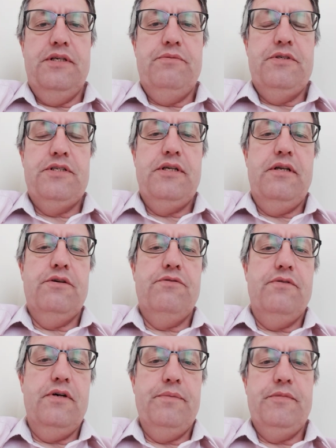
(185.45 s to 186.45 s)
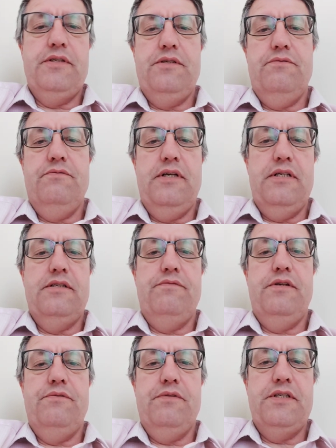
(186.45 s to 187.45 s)
it was still a crime until
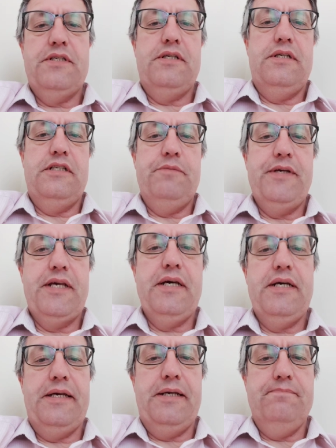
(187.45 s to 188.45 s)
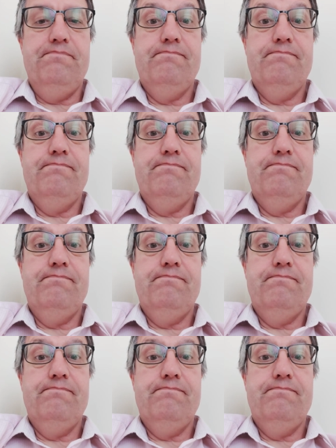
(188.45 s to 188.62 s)
relatively recently to be gay.